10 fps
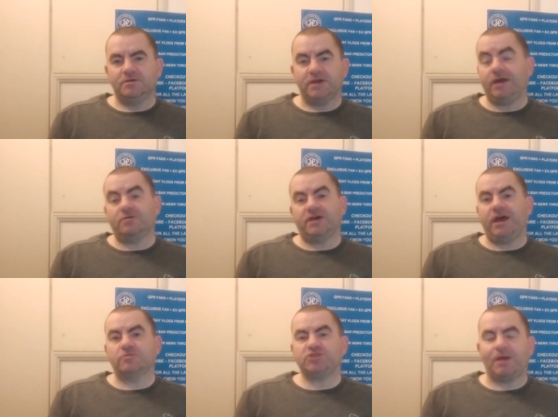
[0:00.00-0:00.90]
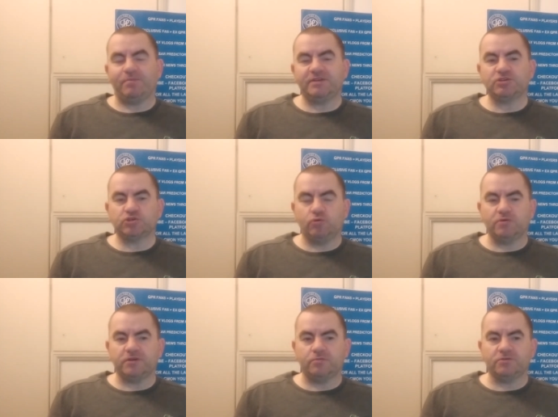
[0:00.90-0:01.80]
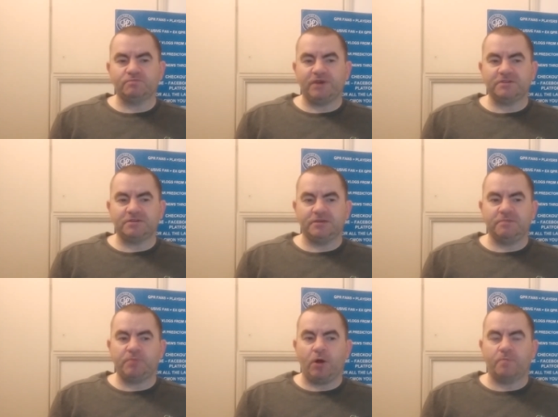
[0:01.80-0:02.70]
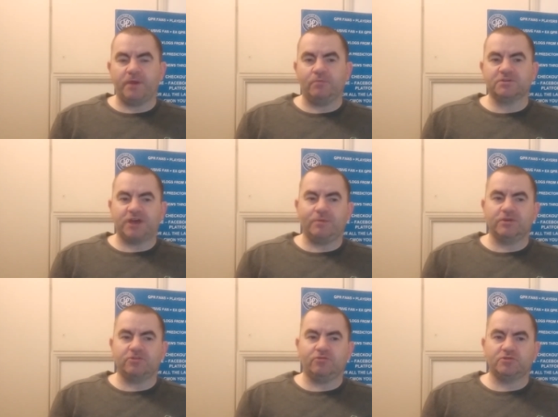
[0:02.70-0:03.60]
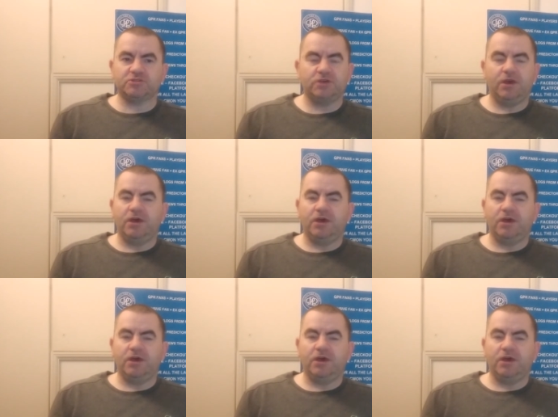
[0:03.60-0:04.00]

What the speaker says: how Chaplin scored it was basically Barbet was coming across,